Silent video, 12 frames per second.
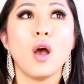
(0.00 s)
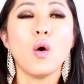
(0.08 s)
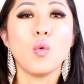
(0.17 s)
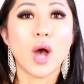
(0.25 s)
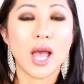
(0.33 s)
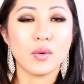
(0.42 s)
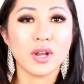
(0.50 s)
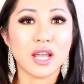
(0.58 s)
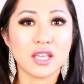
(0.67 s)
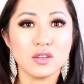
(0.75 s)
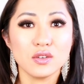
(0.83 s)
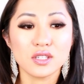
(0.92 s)
why would I
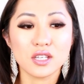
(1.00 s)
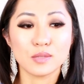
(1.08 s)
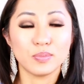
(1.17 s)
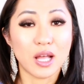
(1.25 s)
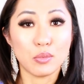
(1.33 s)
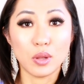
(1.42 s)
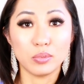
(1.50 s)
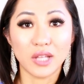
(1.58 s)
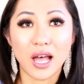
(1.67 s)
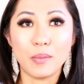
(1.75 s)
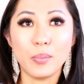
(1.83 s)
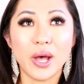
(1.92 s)
use this, blah, blah,
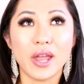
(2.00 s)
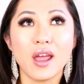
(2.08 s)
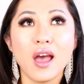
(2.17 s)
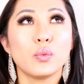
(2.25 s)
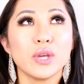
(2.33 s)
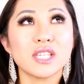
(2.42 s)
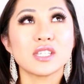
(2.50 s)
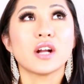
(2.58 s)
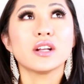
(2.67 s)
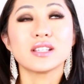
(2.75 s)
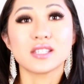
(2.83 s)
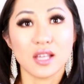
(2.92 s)
blah. But we
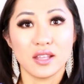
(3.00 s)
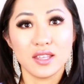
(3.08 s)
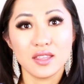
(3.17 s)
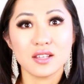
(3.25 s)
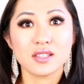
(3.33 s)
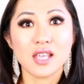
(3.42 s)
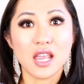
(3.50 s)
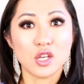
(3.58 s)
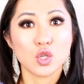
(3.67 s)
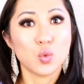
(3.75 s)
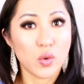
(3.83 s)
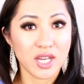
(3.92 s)
started selling this in
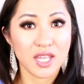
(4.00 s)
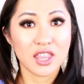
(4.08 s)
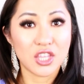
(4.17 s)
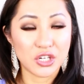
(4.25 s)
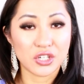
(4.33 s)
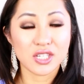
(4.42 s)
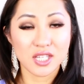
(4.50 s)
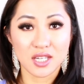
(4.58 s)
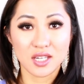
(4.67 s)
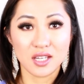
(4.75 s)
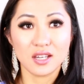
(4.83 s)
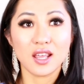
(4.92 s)

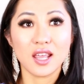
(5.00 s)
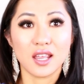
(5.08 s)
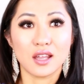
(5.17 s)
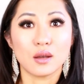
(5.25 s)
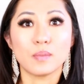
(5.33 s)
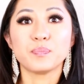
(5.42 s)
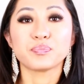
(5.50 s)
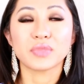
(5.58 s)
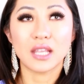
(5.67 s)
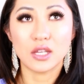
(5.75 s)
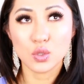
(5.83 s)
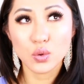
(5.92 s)
2013 and
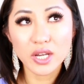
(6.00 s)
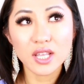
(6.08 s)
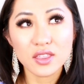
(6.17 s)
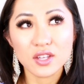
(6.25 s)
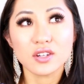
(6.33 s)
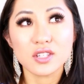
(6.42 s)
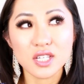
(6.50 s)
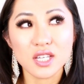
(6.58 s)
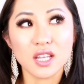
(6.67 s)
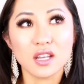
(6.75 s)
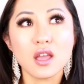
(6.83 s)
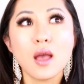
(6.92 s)
in
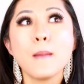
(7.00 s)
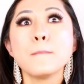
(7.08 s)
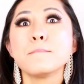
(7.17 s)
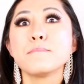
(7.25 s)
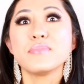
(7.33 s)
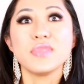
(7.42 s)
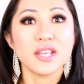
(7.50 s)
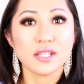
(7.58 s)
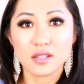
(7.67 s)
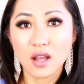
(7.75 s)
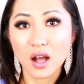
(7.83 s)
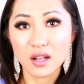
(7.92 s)
2013, this
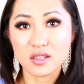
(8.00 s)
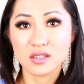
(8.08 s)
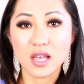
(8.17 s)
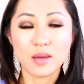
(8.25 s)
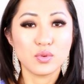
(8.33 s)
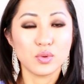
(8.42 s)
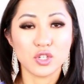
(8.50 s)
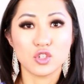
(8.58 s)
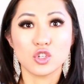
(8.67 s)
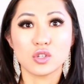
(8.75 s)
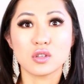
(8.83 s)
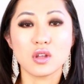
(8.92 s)
concept was
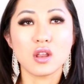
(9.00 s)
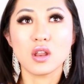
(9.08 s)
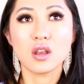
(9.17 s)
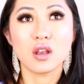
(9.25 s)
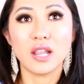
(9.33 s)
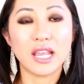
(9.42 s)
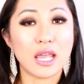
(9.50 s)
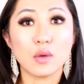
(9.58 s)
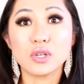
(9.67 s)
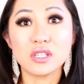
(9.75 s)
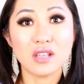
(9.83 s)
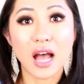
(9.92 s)
just like it
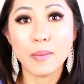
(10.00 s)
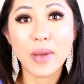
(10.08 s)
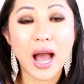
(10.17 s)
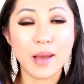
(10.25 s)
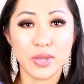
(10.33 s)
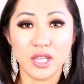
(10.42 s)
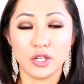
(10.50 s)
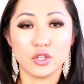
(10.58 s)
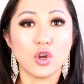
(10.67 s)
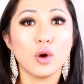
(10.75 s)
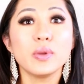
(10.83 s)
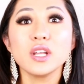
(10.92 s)
was not popular.
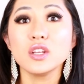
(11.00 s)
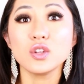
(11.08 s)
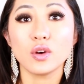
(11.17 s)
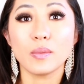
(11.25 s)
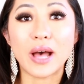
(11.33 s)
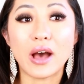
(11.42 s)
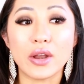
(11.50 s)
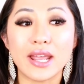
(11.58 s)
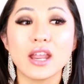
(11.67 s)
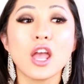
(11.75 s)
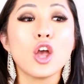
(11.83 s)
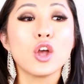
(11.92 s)
Nobody knew about
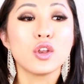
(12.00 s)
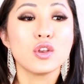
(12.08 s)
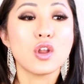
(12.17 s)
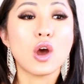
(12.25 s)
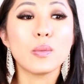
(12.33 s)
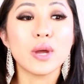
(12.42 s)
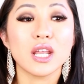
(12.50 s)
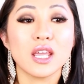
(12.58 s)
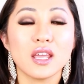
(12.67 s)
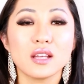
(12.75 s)
it. Nobody